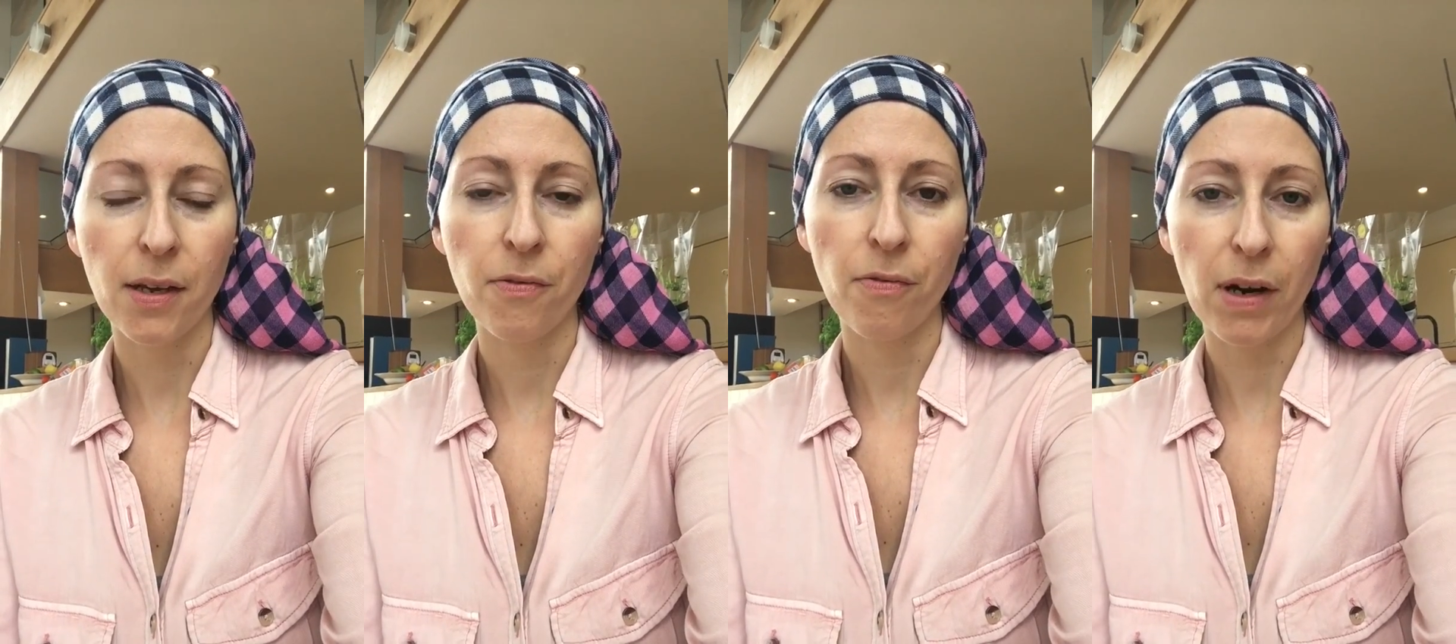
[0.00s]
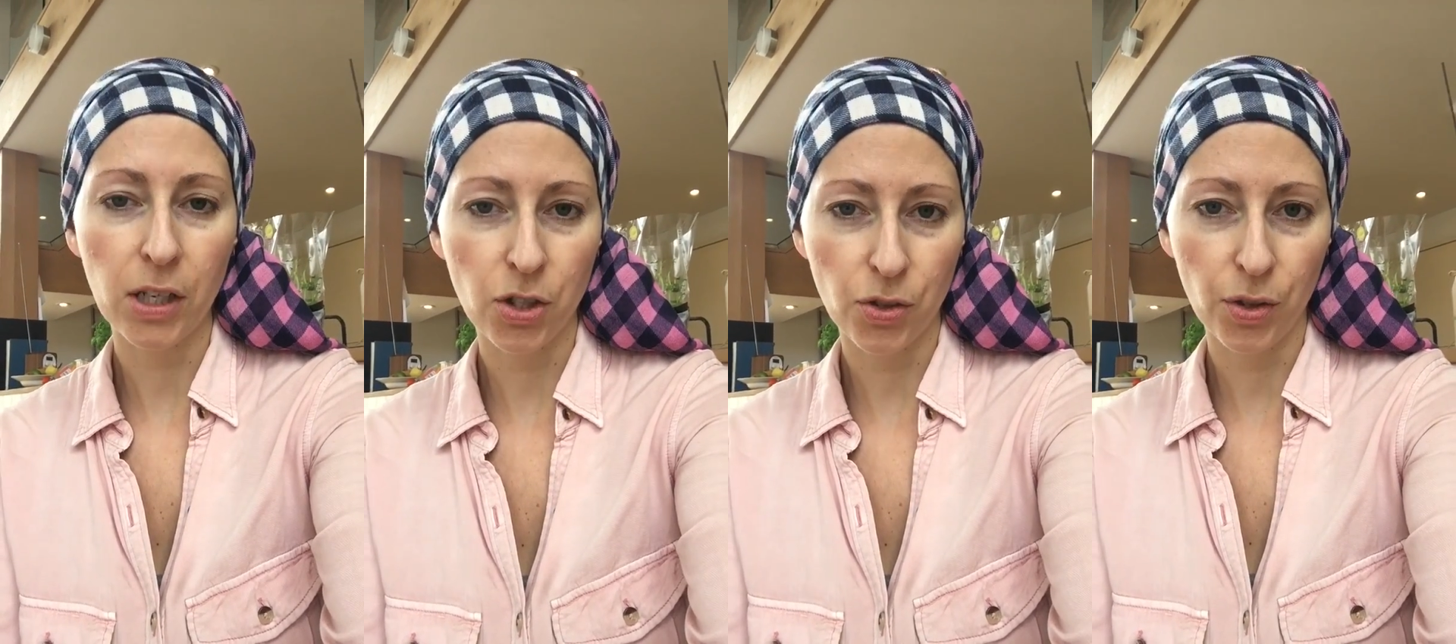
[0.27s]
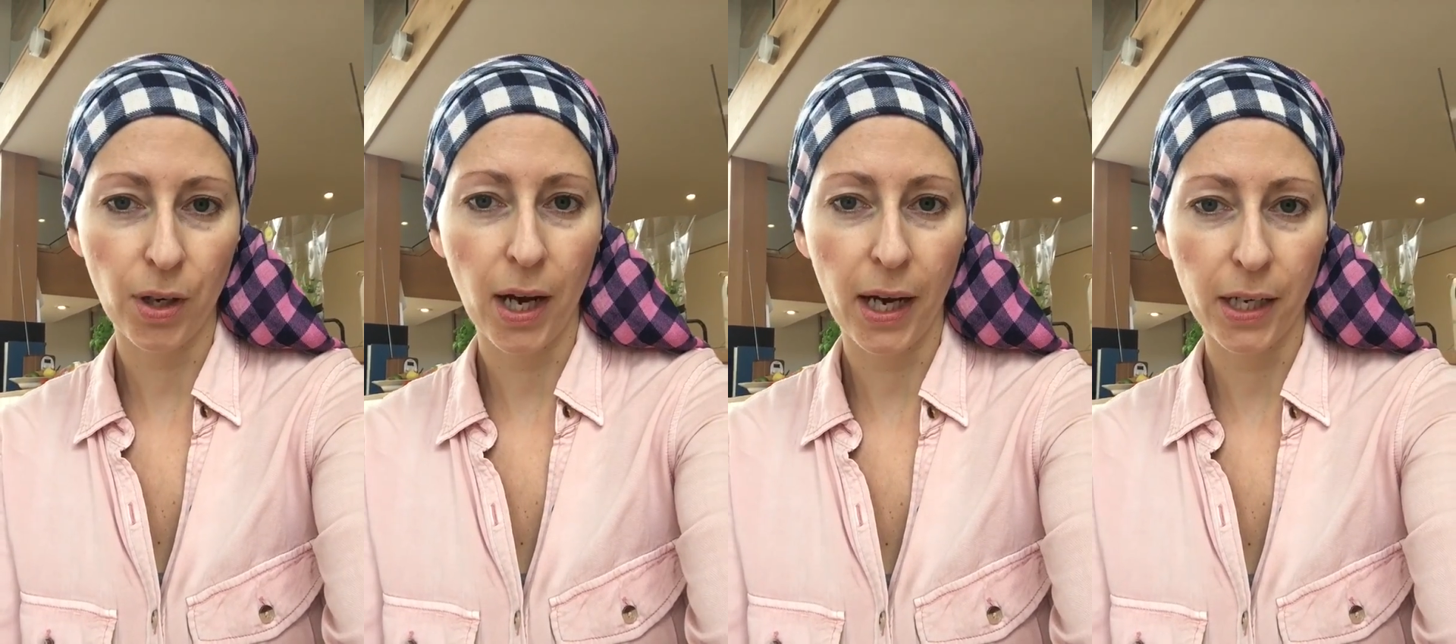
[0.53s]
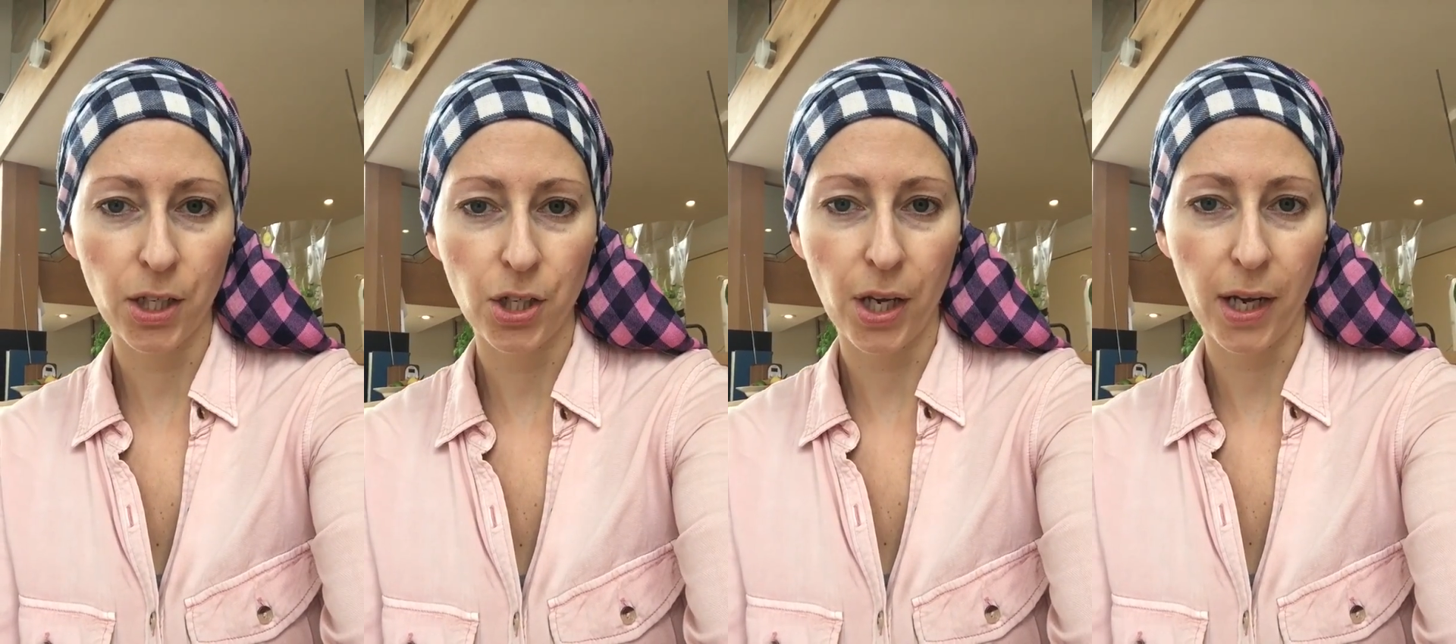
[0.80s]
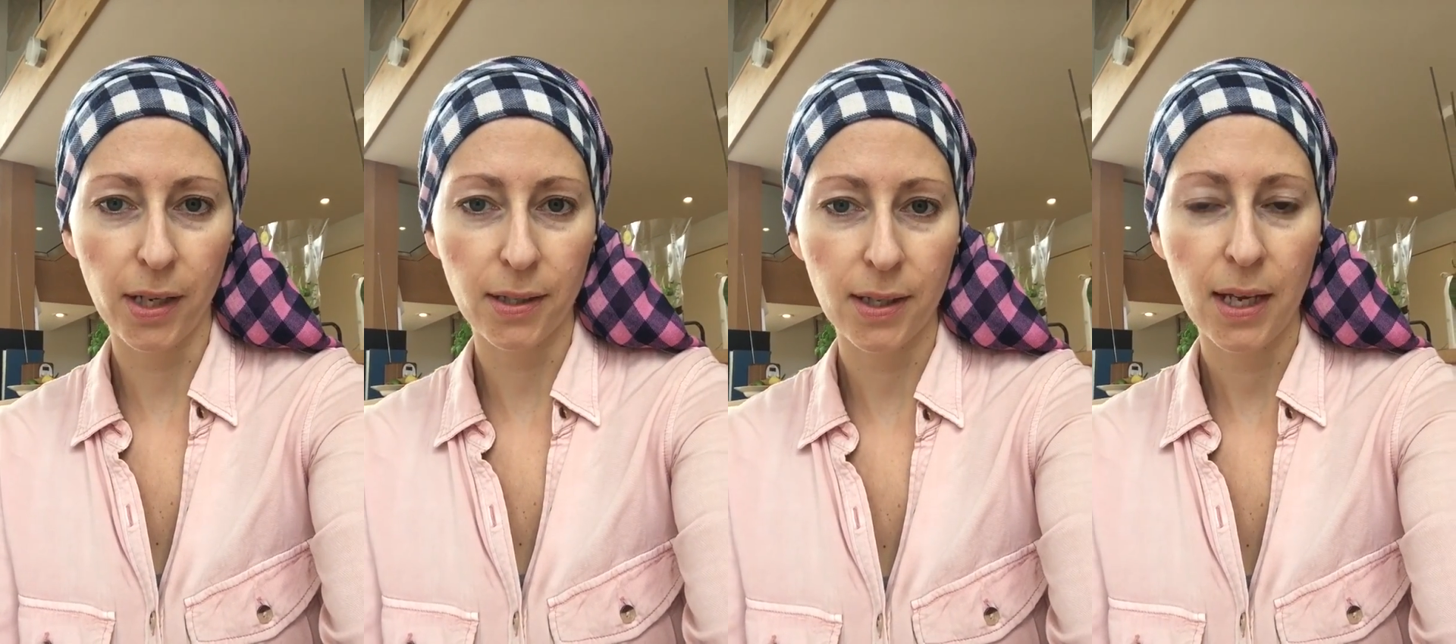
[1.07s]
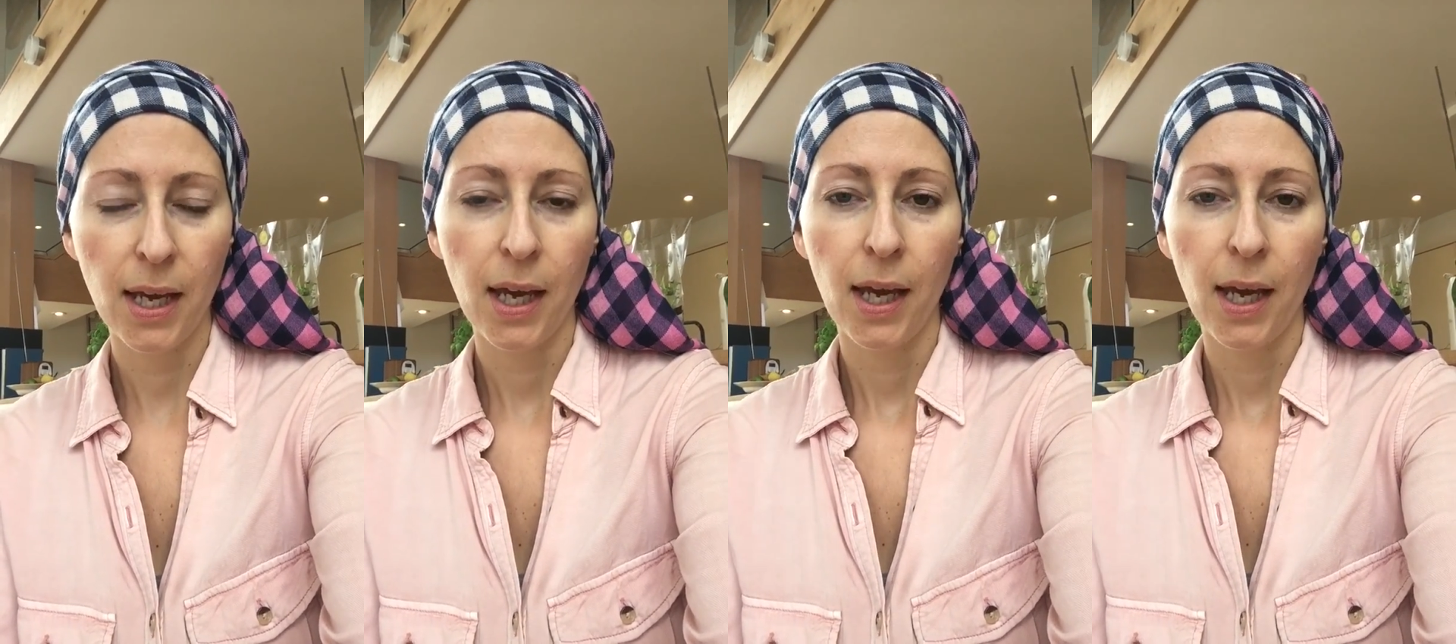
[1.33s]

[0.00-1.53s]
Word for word: and restaurant high chairs